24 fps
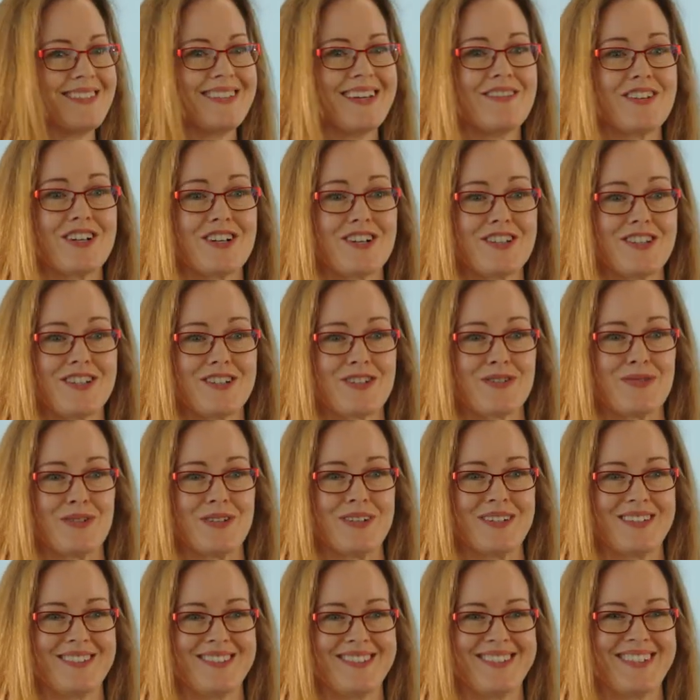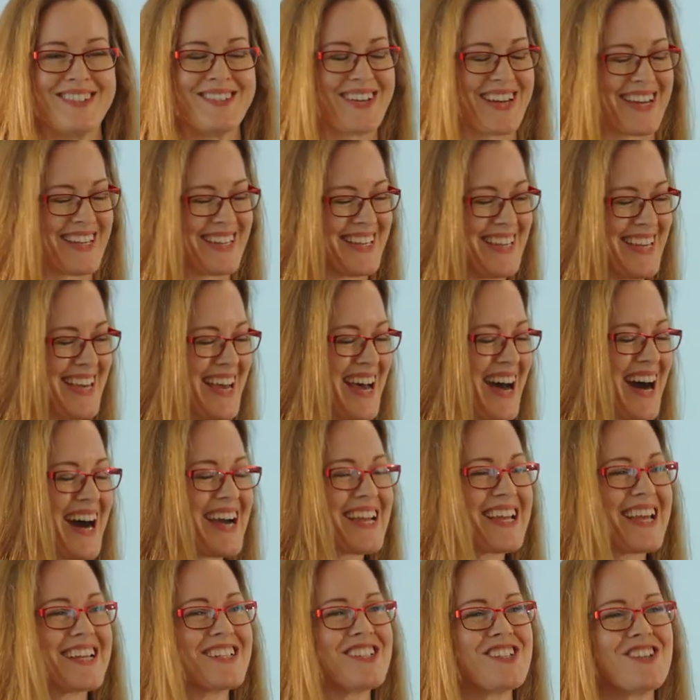Have you heard this one? Okay. I
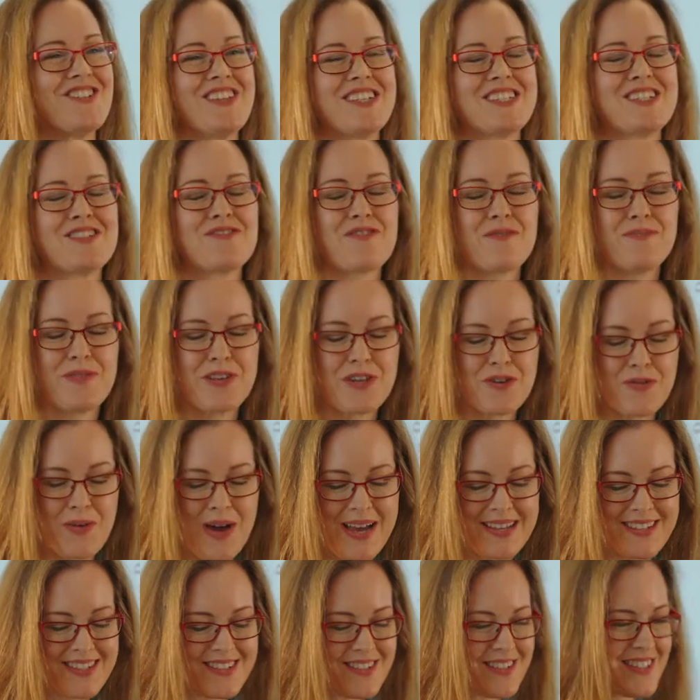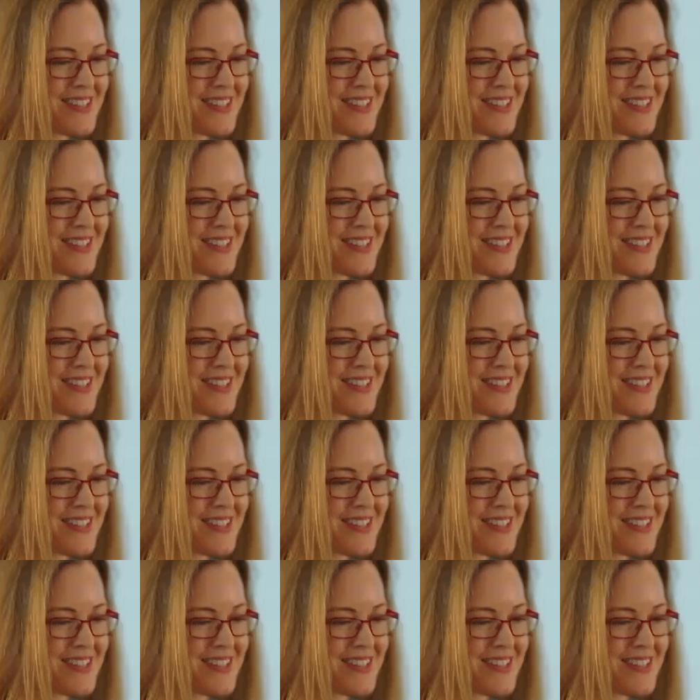get shown, this is from the US, so